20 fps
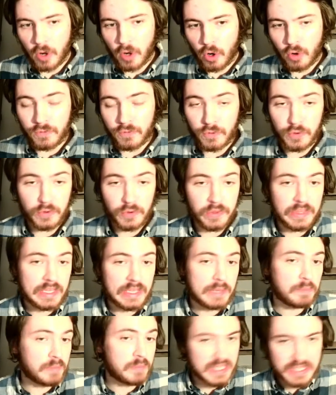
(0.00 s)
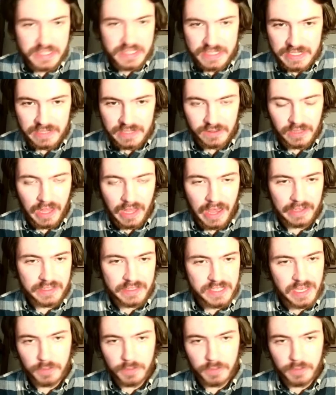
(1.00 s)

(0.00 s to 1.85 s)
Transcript: over the BC Lions.